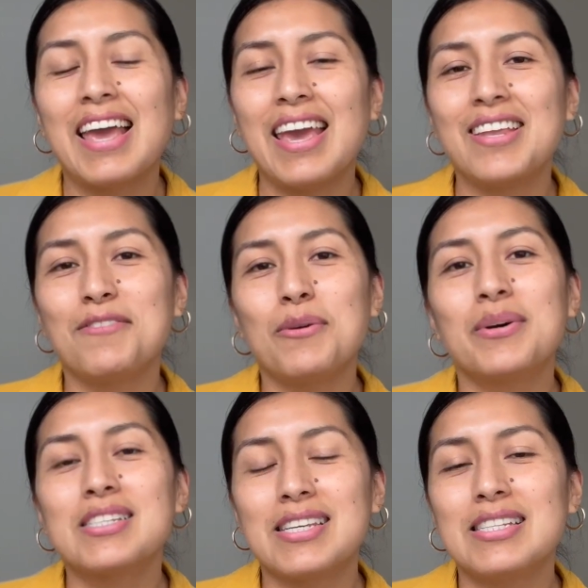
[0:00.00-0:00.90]
And if you
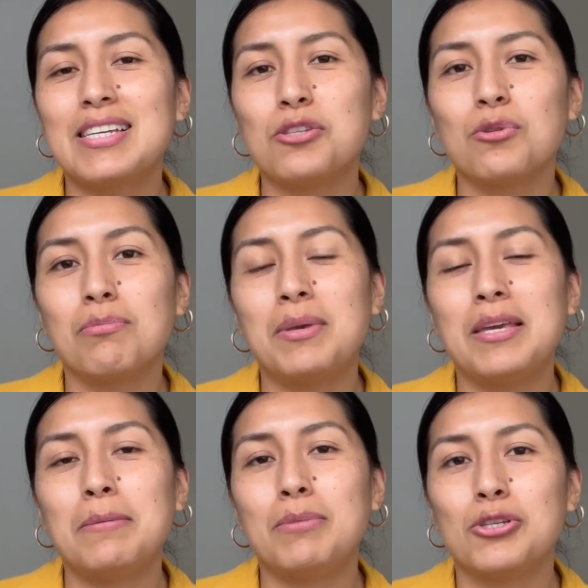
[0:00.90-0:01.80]
want to stay in touch with
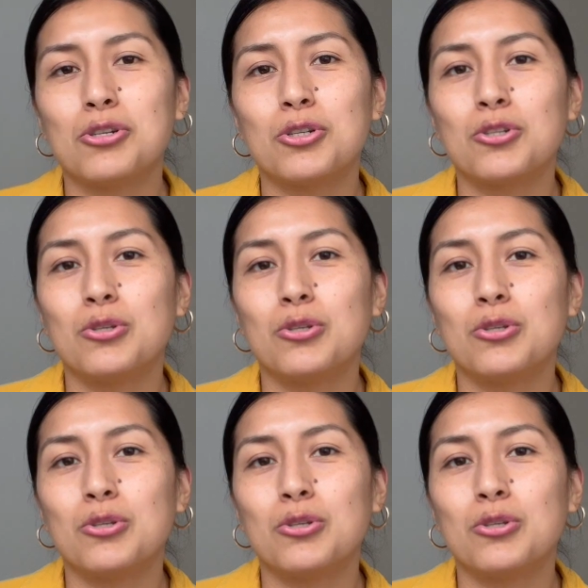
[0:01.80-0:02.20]
me, be sure